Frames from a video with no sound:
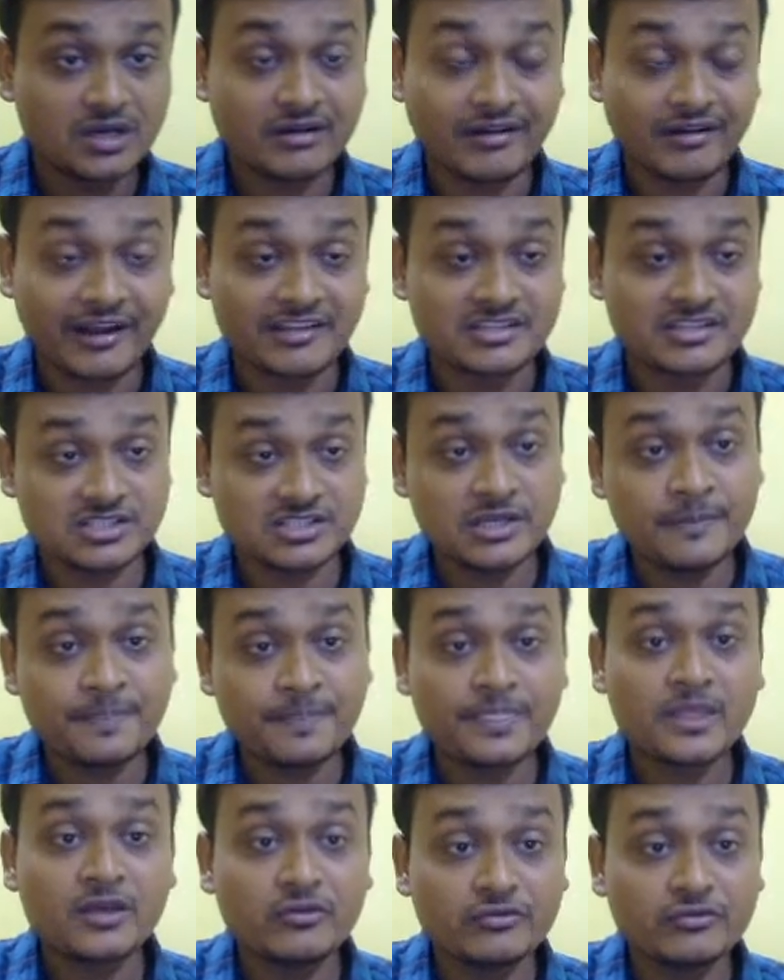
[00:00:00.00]

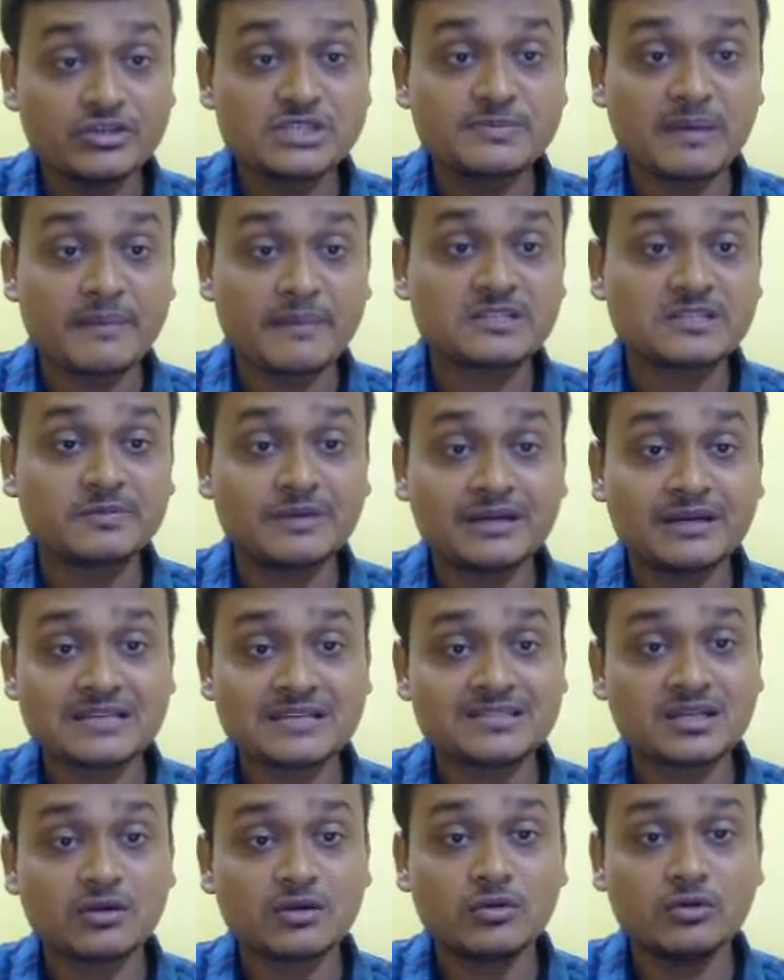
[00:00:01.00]
tragedy. Which famous play
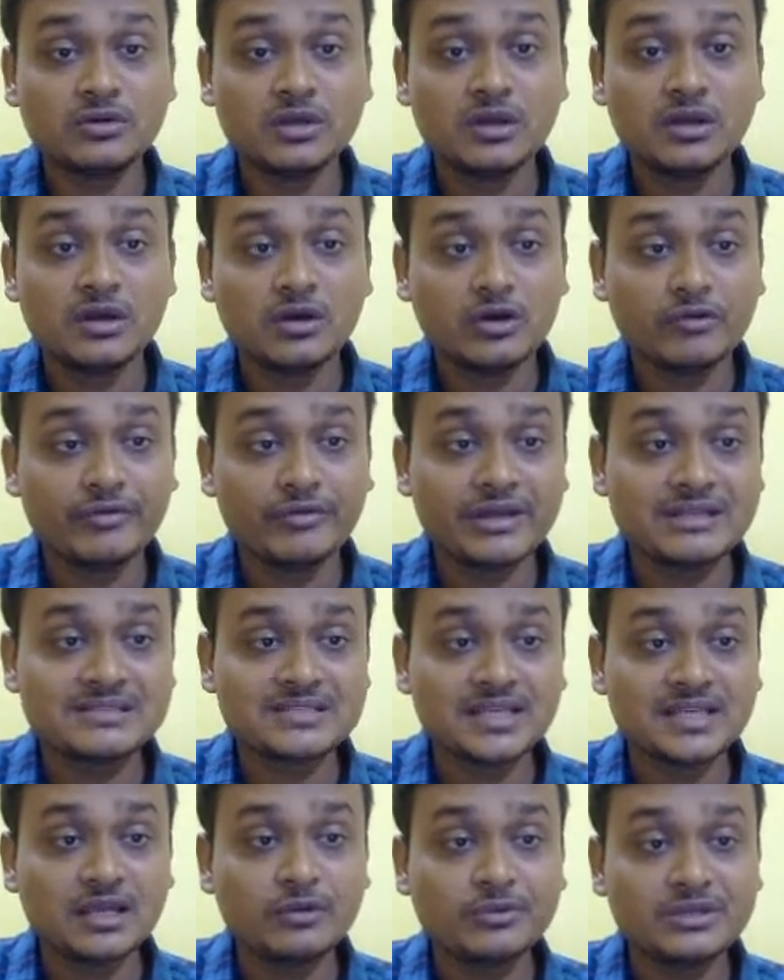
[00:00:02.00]
has the quote? When
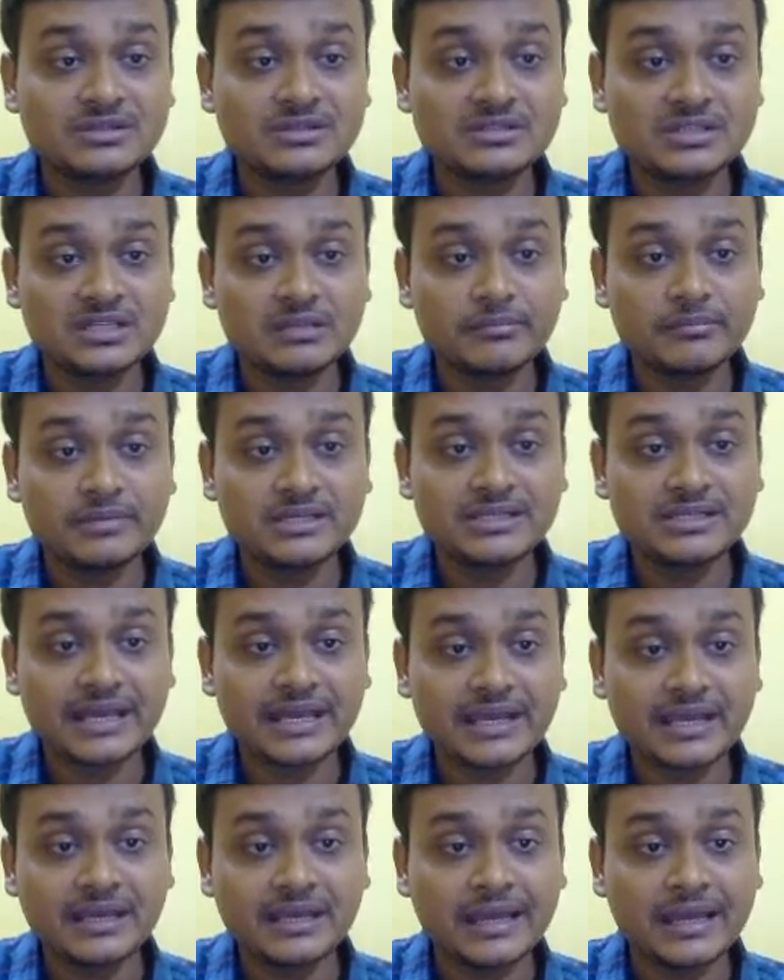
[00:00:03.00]
shall we three meet
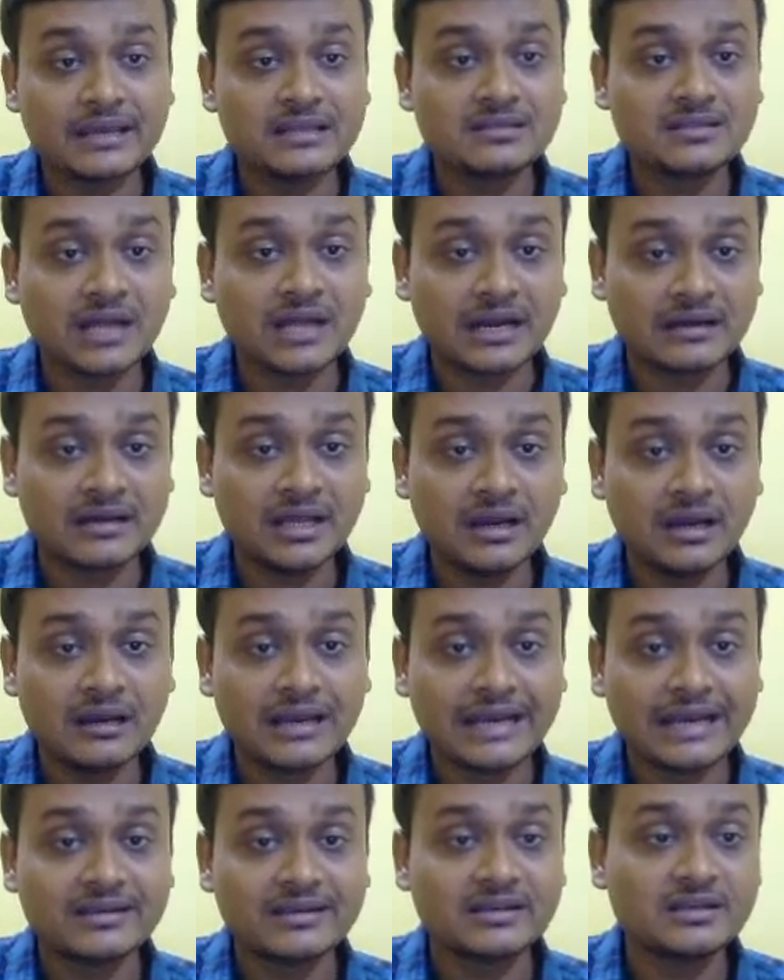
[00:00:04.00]
again and in thunder,
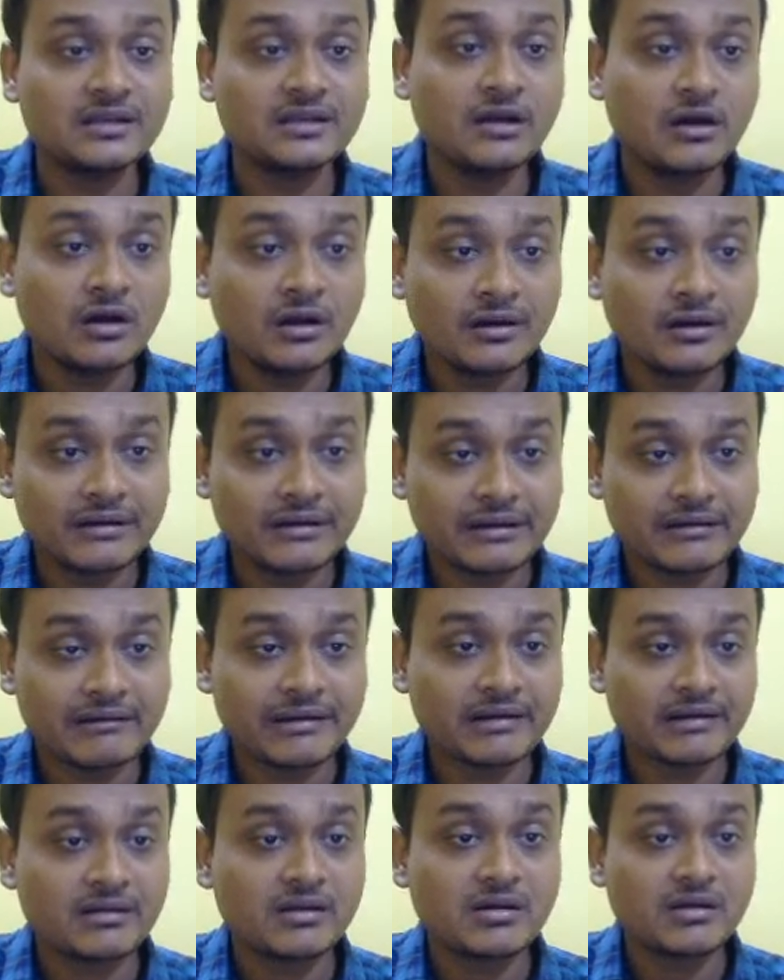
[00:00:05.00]
lightning, or
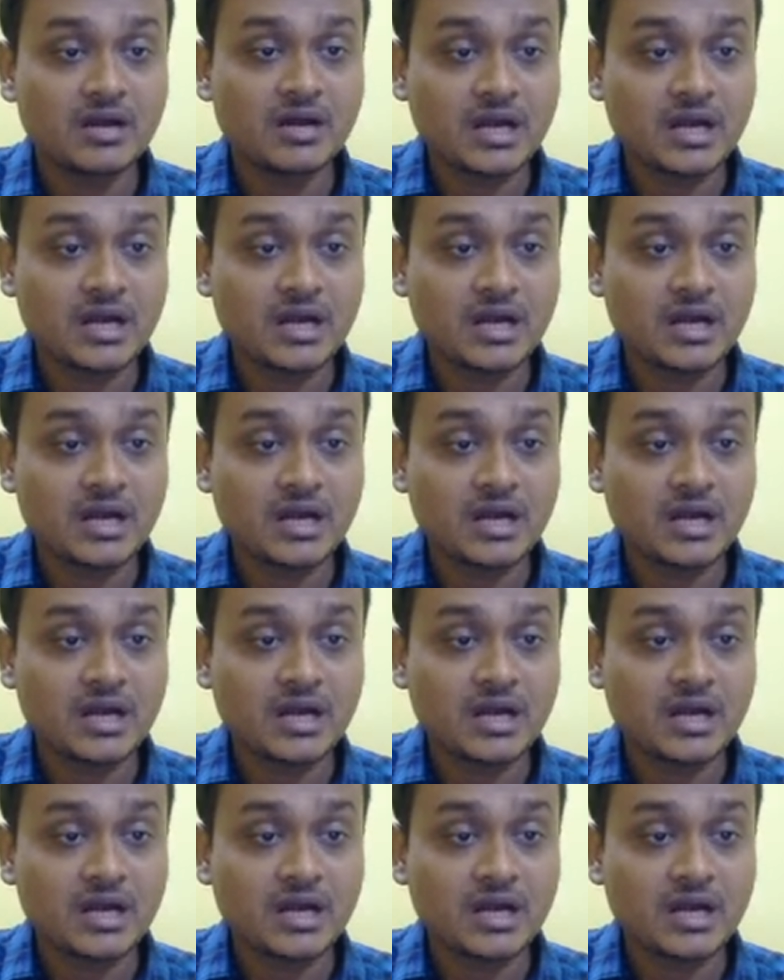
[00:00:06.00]
rain?